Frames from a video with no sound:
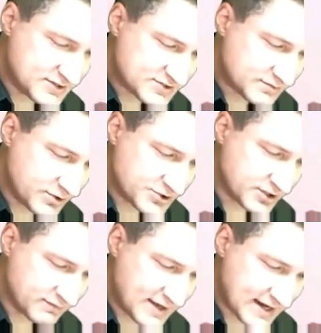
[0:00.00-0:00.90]
the
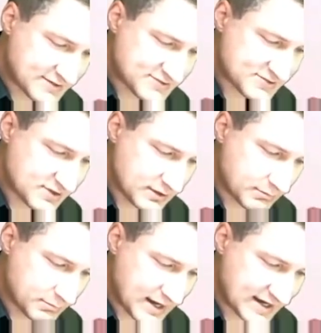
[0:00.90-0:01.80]
distribution of x
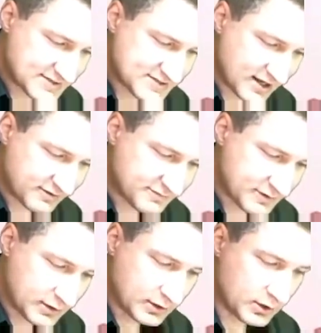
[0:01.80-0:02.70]
by itself
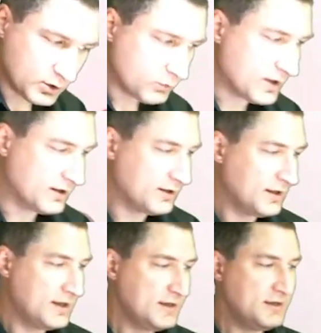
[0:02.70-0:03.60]

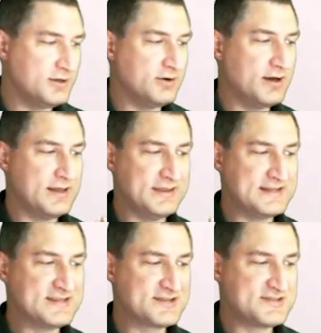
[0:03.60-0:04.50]
well, you know,
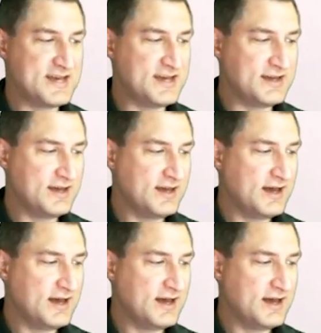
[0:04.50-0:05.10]
that's like saying,